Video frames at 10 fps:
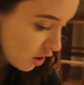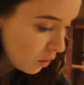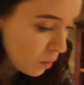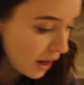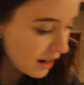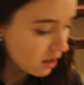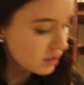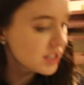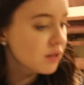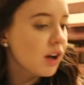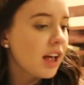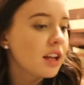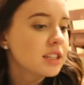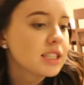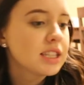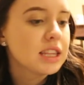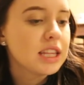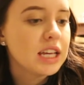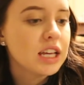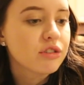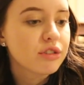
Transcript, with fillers: Oh, I also got the